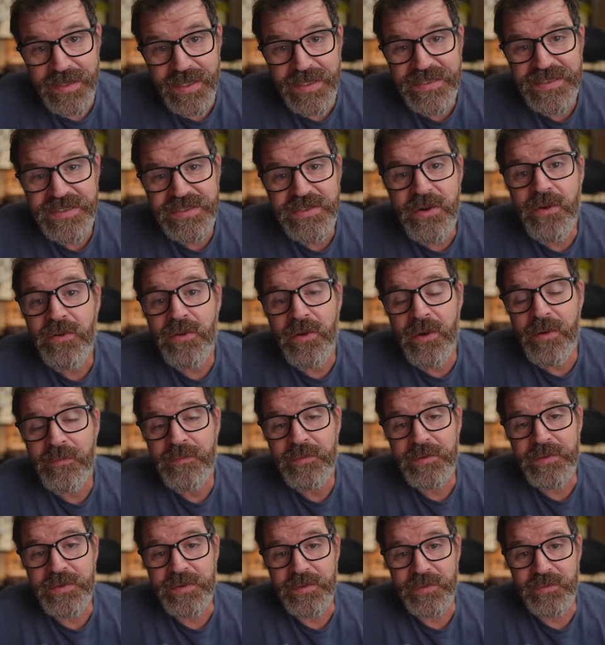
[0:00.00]
Let's start off
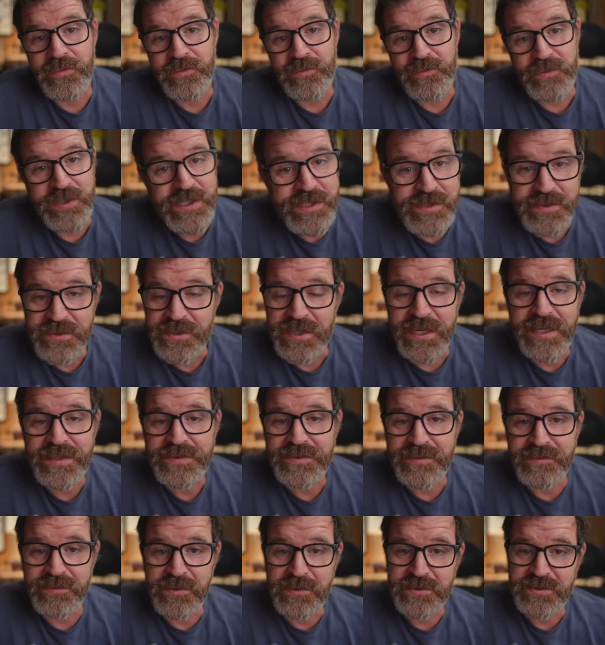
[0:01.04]
with a real
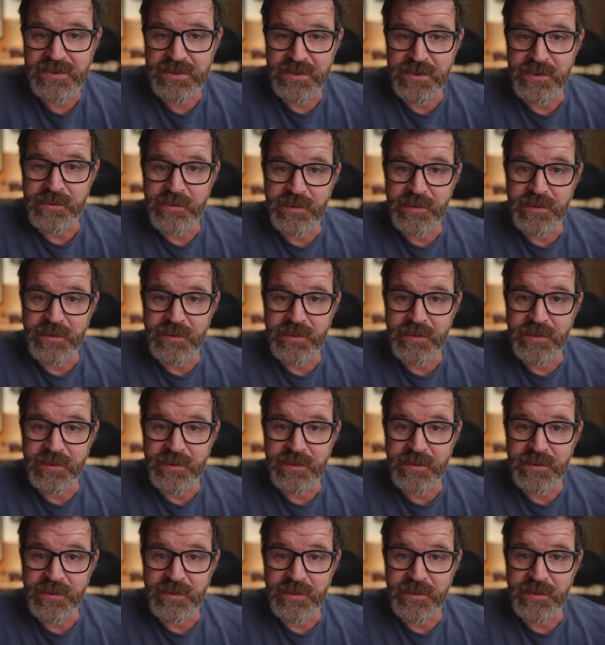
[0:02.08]
controversial